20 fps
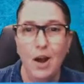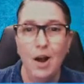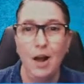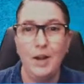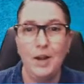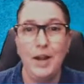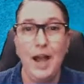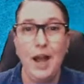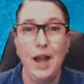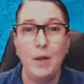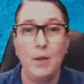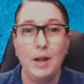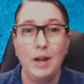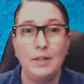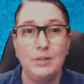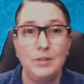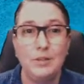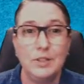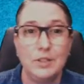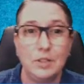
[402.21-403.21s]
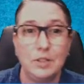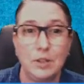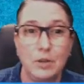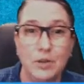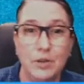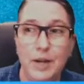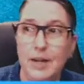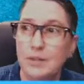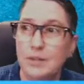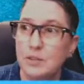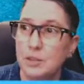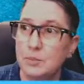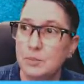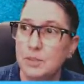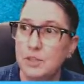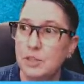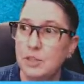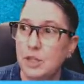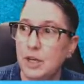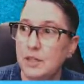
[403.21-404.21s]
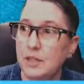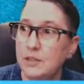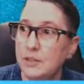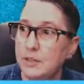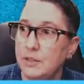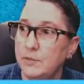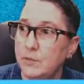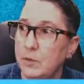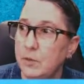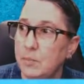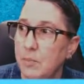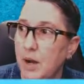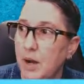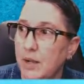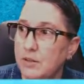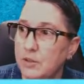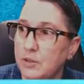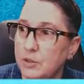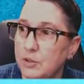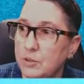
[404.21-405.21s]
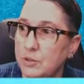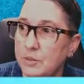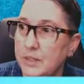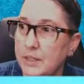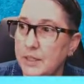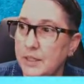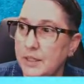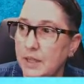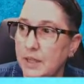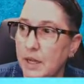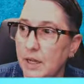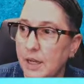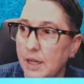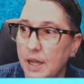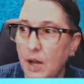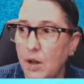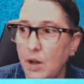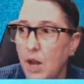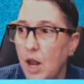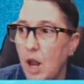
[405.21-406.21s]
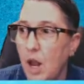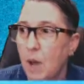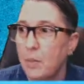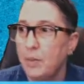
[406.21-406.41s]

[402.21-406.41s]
on how I use it to create so much content for my social media account.